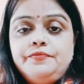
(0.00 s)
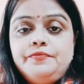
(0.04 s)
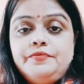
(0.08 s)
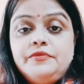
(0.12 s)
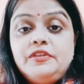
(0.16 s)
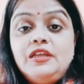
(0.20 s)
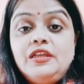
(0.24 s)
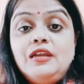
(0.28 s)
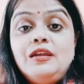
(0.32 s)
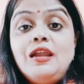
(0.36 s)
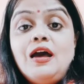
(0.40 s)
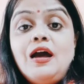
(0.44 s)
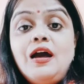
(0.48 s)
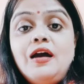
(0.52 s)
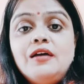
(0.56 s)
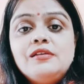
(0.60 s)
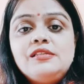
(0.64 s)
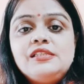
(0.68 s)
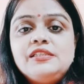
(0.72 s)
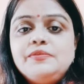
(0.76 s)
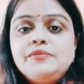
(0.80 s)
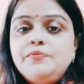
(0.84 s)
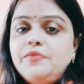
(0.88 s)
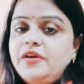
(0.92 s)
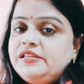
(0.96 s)
the
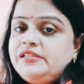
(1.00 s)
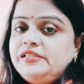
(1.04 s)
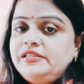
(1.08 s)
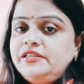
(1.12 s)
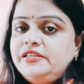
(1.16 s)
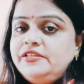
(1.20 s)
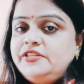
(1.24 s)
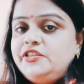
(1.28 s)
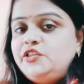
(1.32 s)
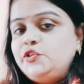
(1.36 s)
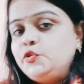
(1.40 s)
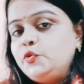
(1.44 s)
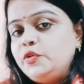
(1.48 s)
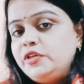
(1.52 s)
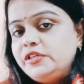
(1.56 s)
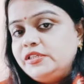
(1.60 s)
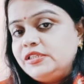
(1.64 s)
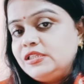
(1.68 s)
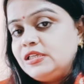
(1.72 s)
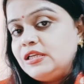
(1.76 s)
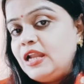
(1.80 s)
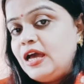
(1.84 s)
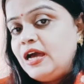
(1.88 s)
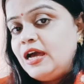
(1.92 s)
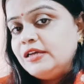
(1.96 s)
last message to his
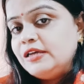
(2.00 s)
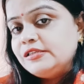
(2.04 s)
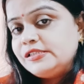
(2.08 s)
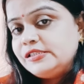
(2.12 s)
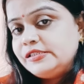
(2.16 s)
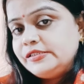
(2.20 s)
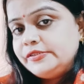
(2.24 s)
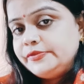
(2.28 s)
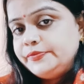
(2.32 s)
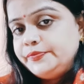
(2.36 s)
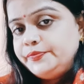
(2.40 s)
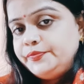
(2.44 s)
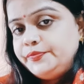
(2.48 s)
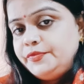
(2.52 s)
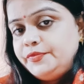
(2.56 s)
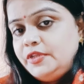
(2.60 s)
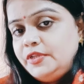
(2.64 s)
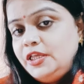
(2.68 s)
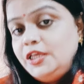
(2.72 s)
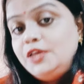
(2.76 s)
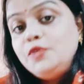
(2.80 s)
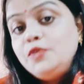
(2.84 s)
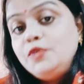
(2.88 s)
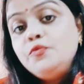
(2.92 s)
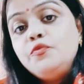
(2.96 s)
class.
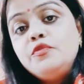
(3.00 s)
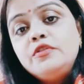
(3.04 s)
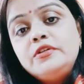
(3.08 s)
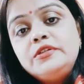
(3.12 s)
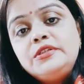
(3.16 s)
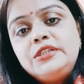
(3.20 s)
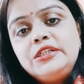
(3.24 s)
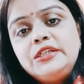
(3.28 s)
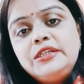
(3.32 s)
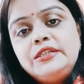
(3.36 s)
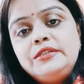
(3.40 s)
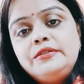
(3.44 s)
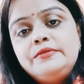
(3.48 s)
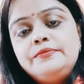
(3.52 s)
He wanted